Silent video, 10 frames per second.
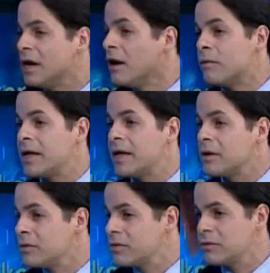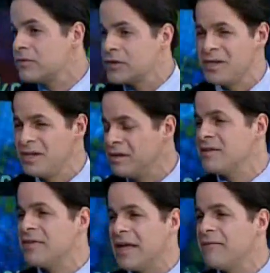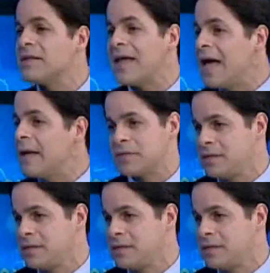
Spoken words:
rally go through the roof, treasury yields have collapsed here?